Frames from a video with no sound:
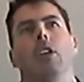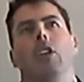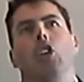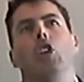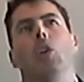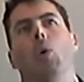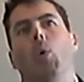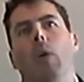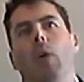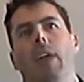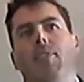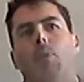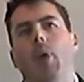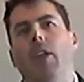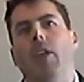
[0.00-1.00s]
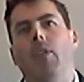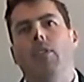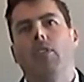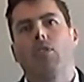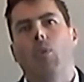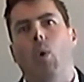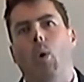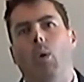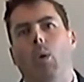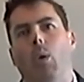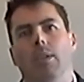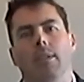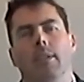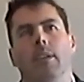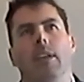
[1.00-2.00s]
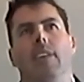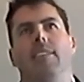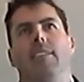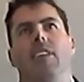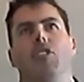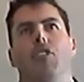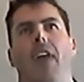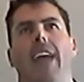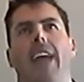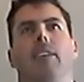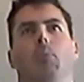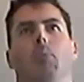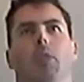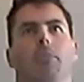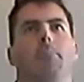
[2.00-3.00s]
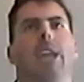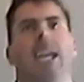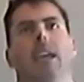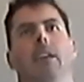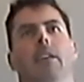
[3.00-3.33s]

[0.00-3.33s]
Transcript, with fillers: you, everyone on this call is interacting with me,